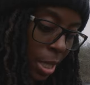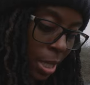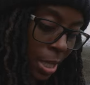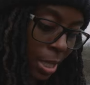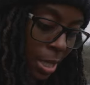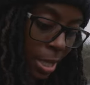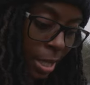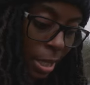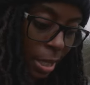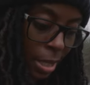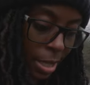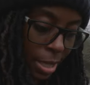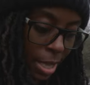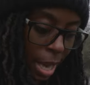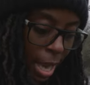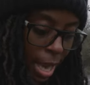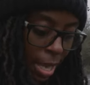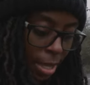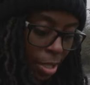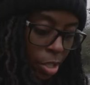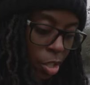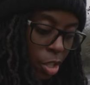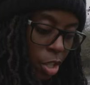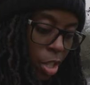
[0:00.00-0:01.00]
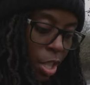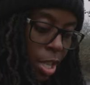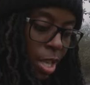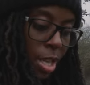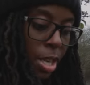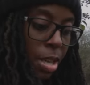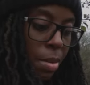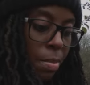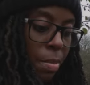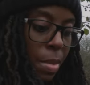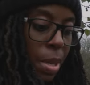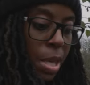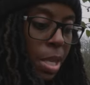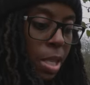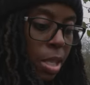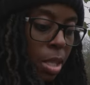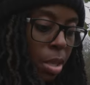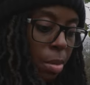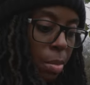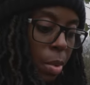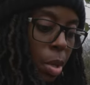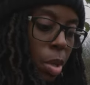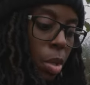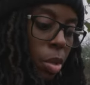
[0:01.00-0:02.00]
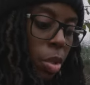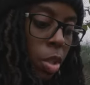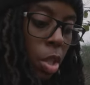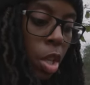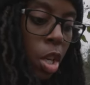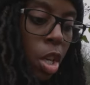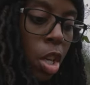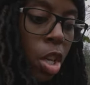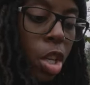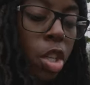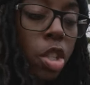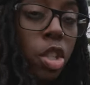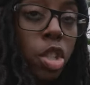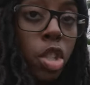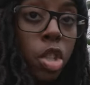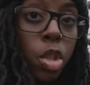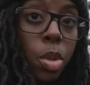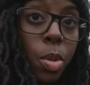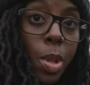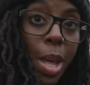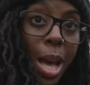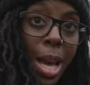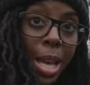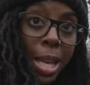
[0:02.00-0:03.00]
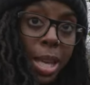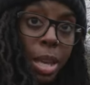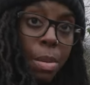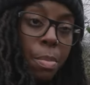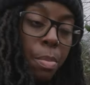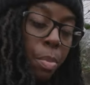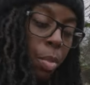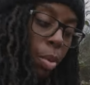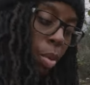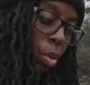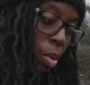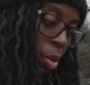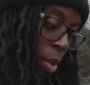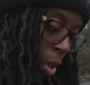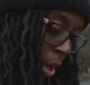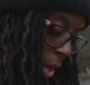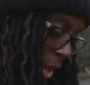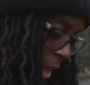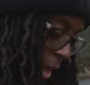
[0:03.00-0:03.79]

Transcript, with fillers: still attach the Media Mod to that gimbal.